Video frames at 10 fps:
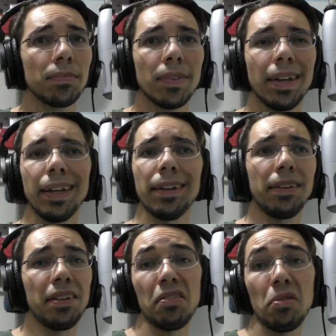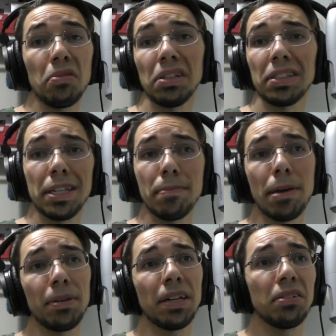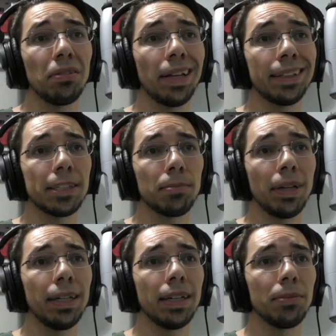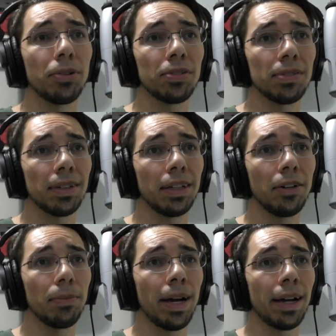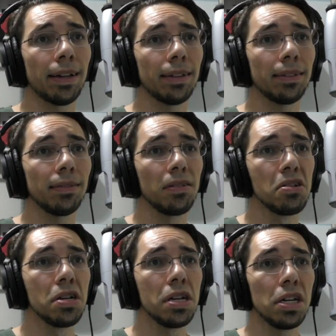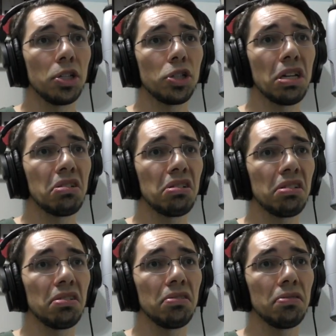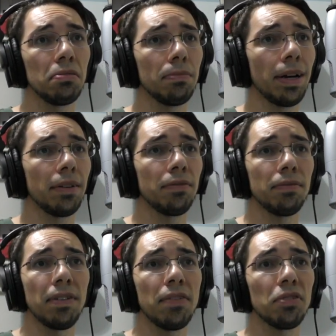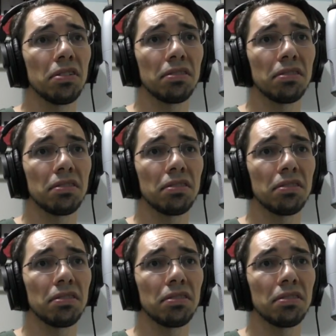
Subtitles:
And, oh, let's say maybe I don't like this plate anymore, so I'm going to go back and change it to my favorite